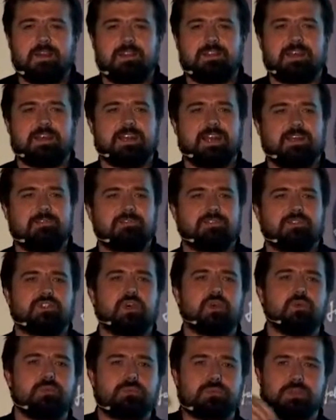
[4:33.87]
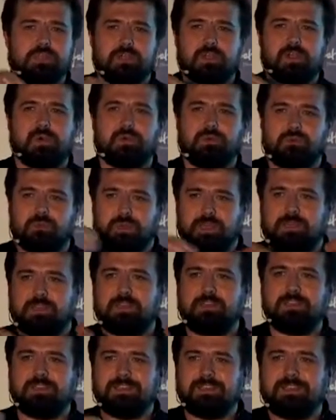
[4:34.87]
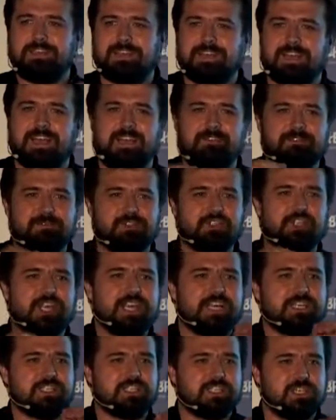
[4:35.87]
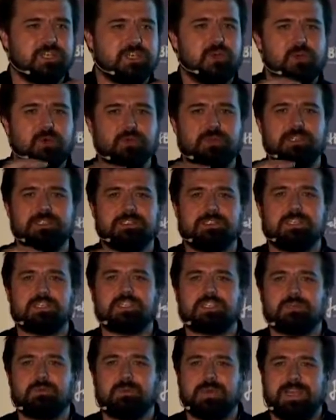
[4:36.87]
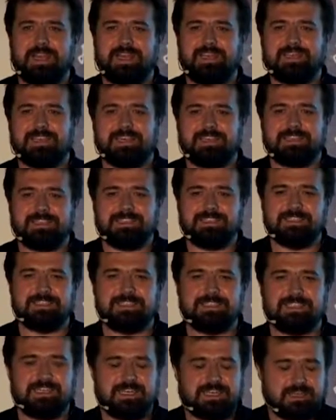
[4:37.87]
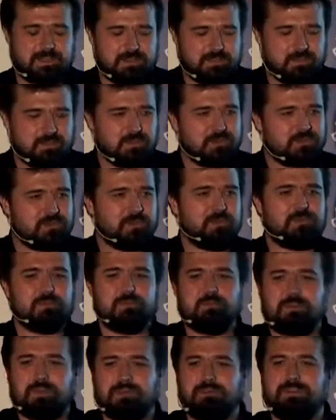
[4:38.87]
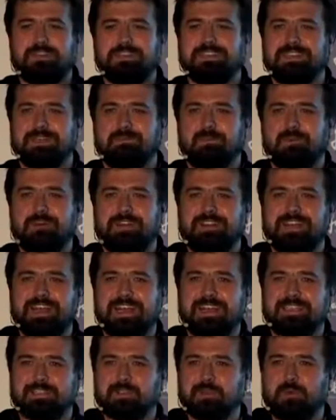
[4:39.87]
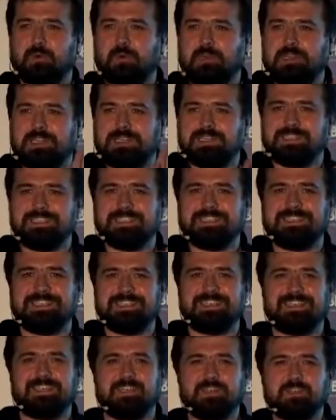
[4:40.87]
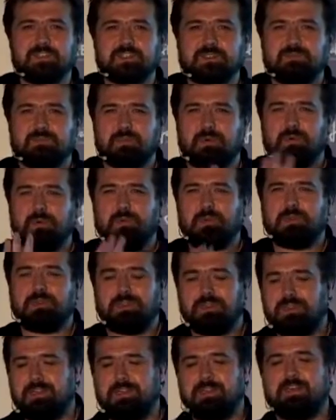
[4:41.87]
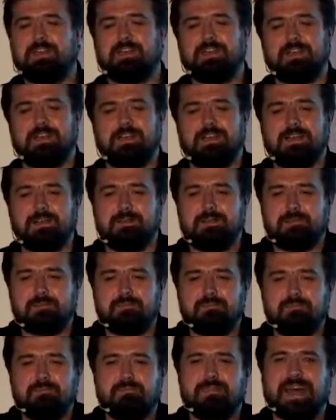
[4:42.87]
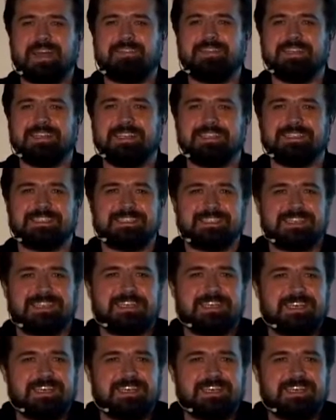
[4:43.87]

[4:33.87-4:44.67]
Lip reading: that I have doped the code with. I've changed the code in such a way that it's not perfect anymore. It has all this small badness